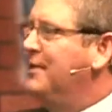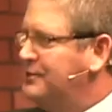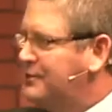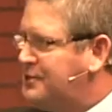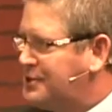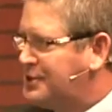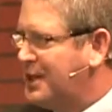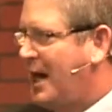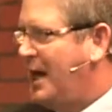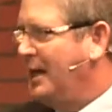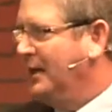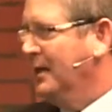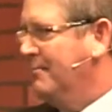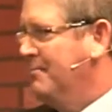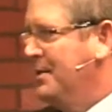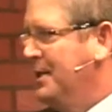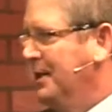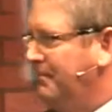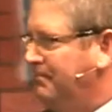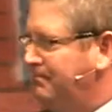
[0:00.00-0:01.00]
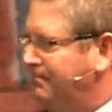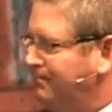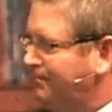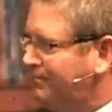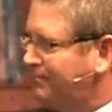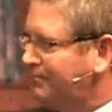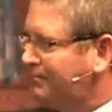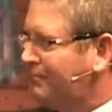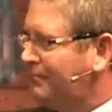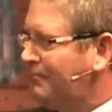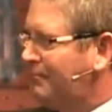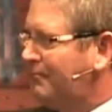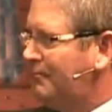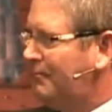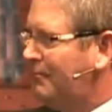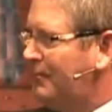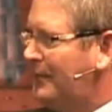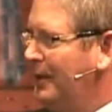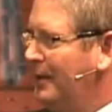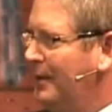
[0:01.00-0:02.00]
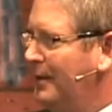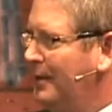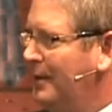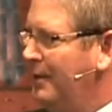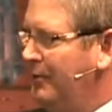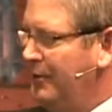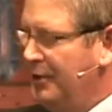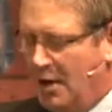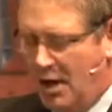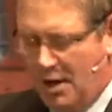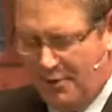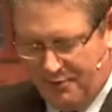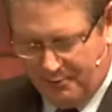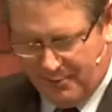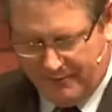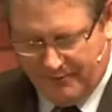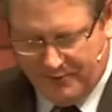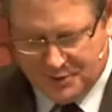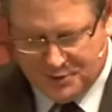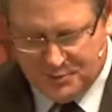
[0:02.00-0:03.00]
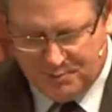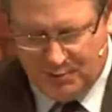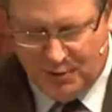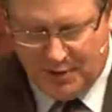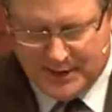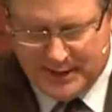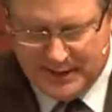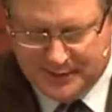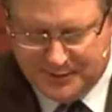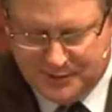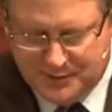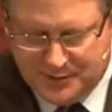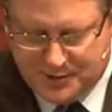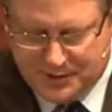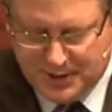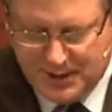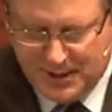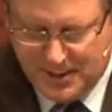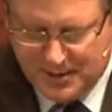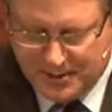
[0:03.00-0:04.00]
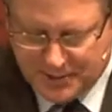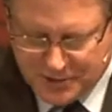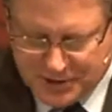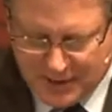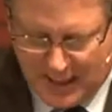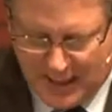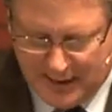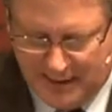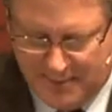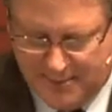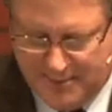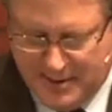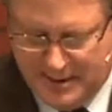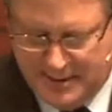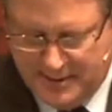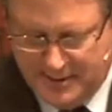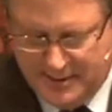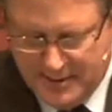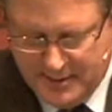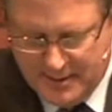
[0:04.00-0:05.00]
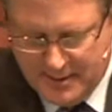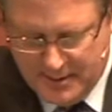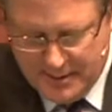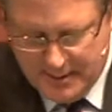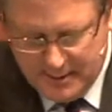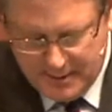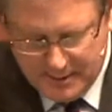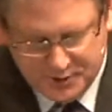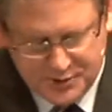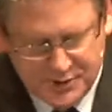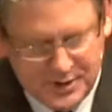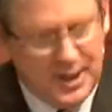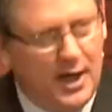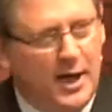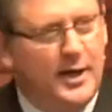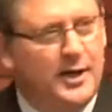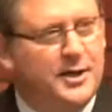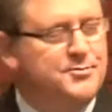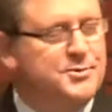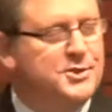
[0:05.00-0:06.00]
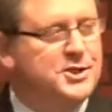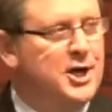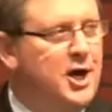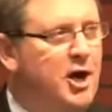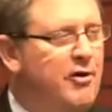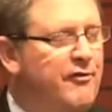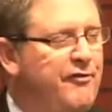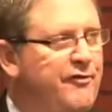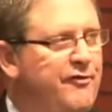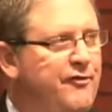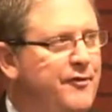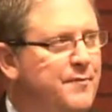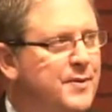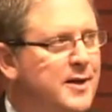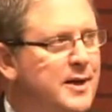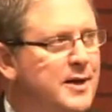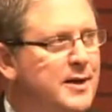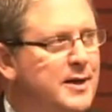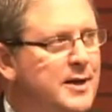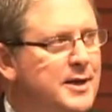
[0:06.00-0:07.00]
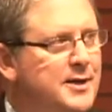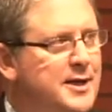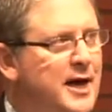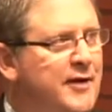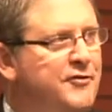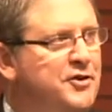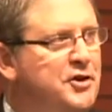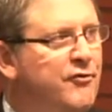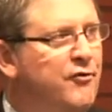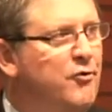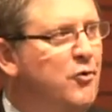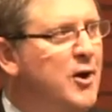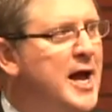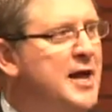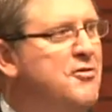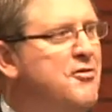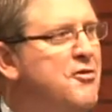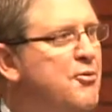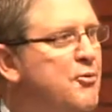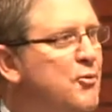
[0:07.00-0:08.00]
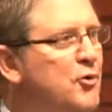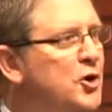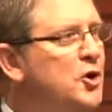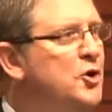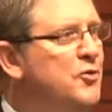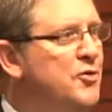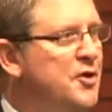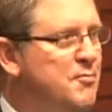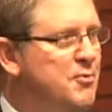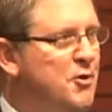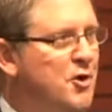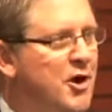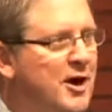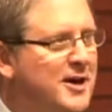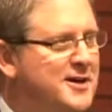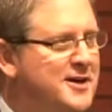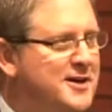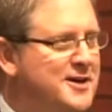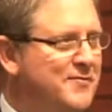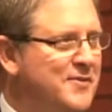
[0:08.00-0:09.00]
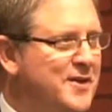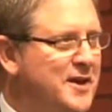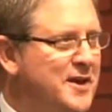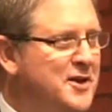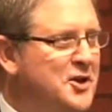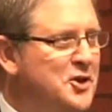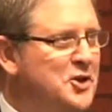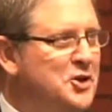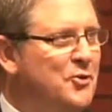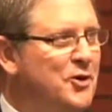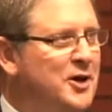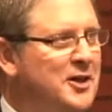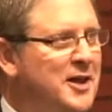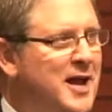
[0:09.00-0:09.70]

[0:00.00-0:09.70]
than Solomon. The author of this book is Solomon himself. Now, if you've read through the book, you